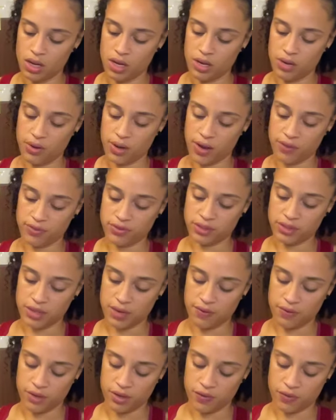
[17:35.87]
You have
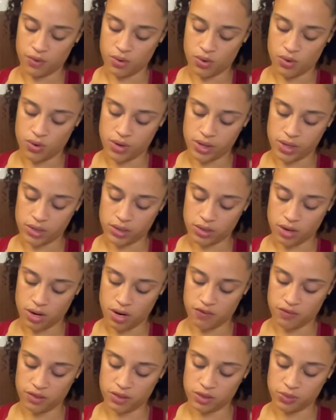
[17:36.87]
seven of coins,
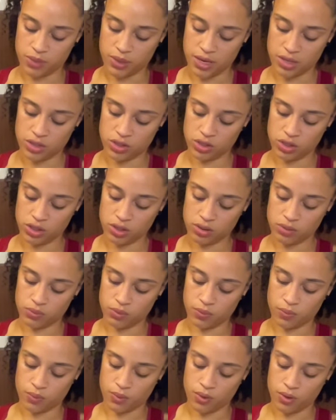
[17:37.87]
harvest, patience,
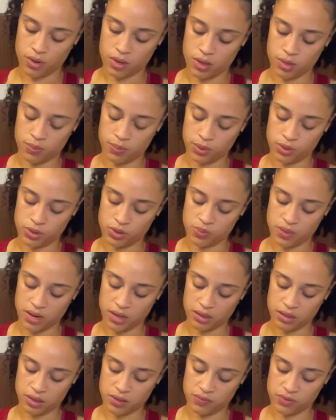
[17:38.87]
reward,
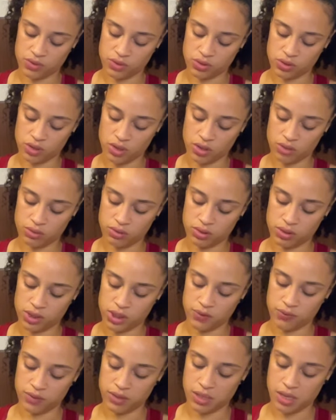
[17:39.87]
perspective, results,
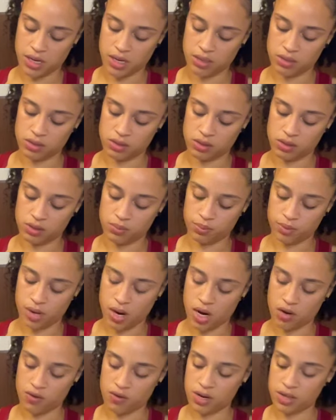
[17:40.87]
dividends,
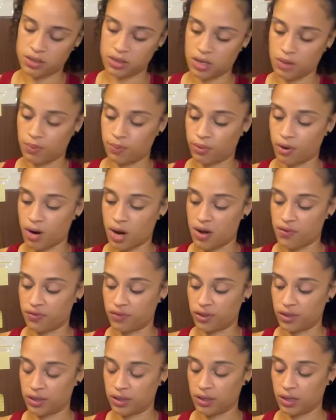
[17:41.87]
progress, and
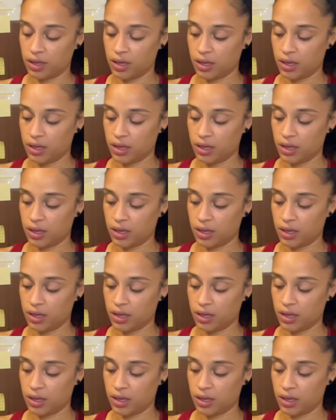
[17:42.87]
profit.